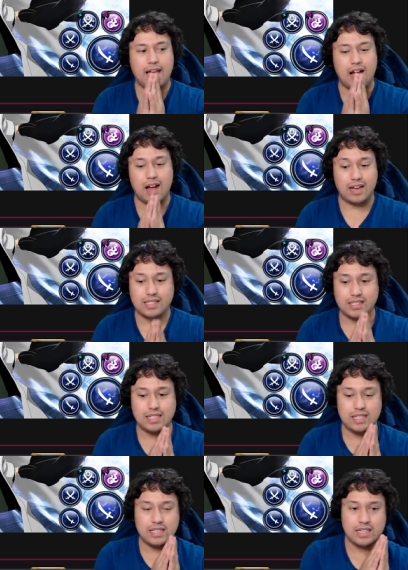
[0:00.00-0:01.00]

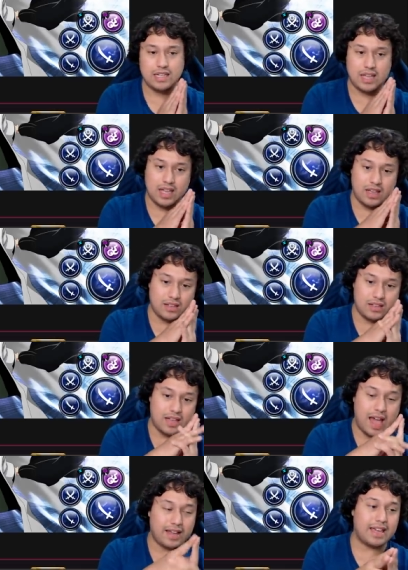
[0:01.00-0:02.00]
honestly,
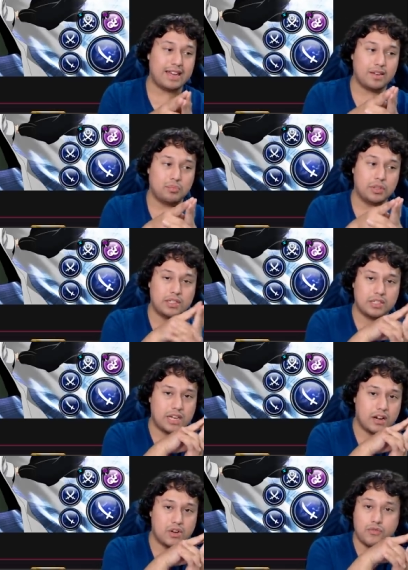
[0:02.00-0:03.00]
getting pulling this
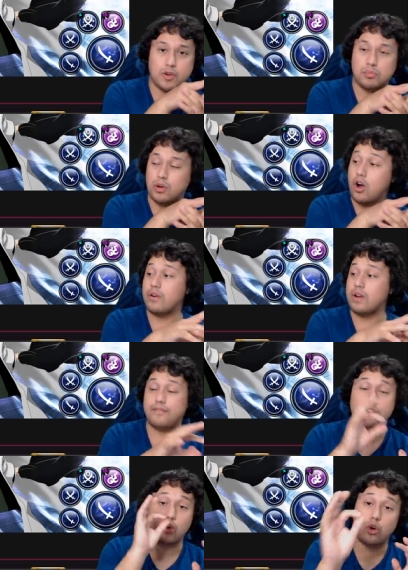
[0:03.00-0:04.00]
character if you're
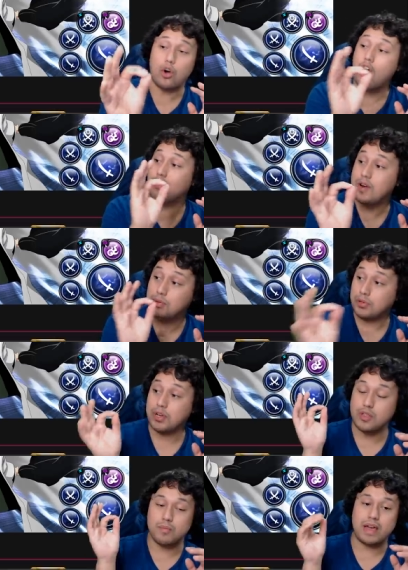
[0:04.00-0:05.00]
if you're already pulling
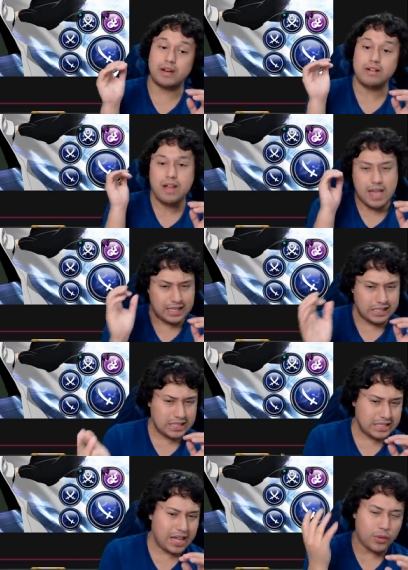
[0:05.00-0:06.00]
on the banner is
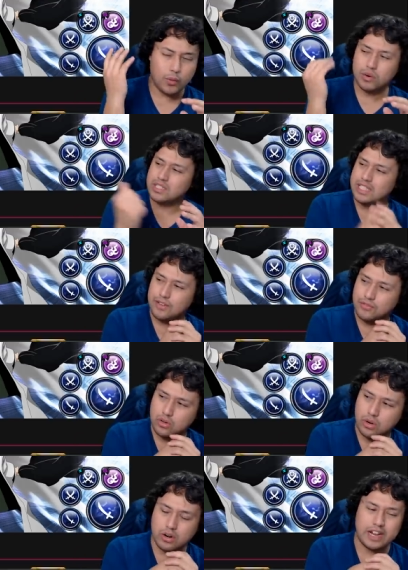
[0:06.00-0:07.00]
not the worst thing if you
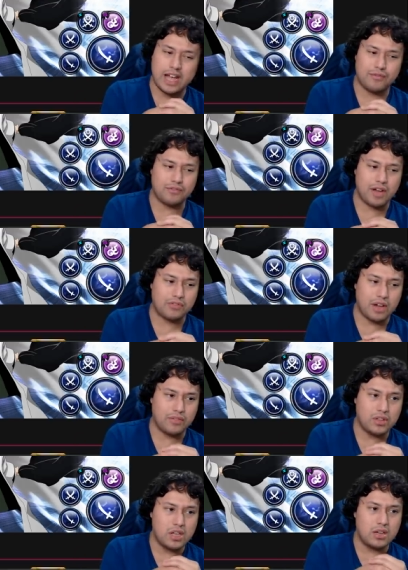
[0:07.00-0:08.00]
don't already have him
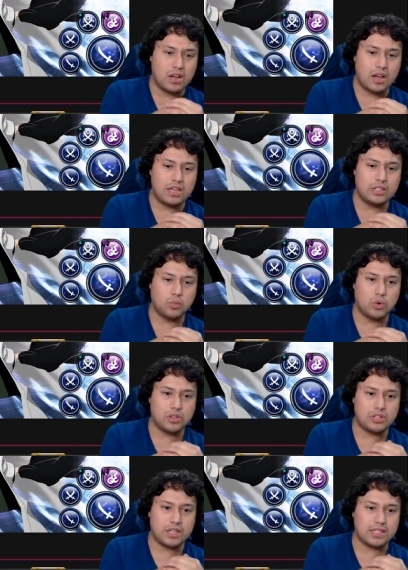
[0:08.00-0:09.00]
5-5. Uh, he's
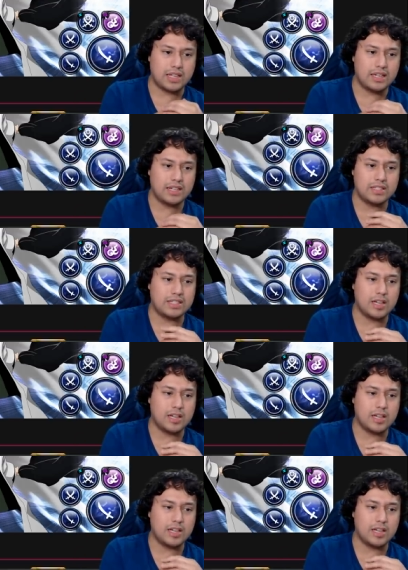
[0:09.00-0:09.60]
worth transcending because he's